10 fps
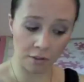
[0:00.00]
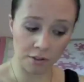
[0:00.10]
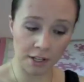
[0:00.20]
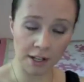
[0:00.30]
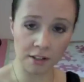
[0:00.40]

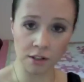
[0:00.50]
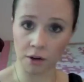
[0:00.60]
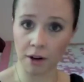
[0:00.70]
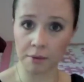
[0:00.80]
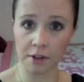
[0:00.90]
Other days
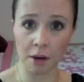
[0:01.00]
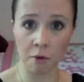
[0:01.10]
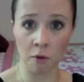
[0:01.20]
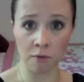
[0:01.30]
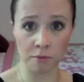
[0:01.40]
though, I would come
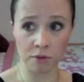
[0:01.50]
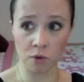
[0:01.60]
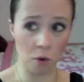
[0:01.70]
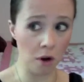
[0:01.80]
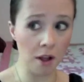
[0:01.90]
home from
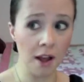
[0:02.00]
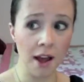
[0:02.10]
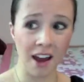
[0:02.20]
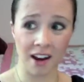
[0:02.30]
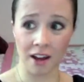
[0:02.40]
school
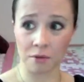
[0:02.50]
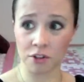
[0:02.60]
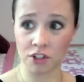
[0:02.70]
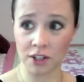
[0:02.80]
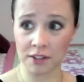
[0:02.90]
and I
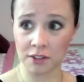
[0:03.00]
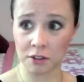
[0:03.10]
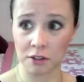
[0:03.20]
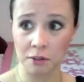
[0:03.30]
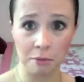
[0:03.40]
would
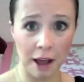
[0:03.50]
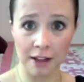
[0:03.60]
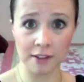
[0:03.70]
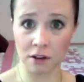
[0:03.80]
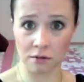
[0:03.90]
just
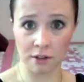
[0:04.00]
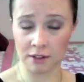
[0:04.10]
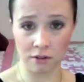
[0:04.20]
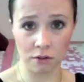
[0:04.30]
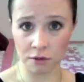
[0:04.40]
pass out
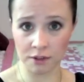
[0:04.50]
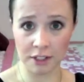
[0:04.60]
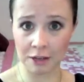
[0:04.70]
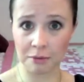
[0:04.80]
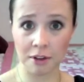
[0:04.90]
and go to
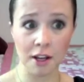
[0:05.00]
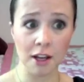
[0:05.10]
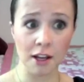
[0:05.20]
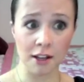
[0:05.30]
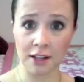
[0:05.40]
sleep
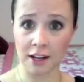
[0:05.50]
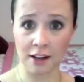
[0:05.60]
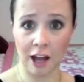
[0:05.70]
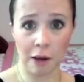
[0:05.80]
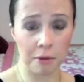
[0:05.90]
and take a
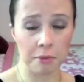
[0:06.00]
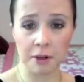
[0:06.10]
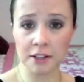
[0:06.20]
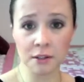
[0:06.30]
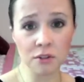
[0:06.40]
nap because I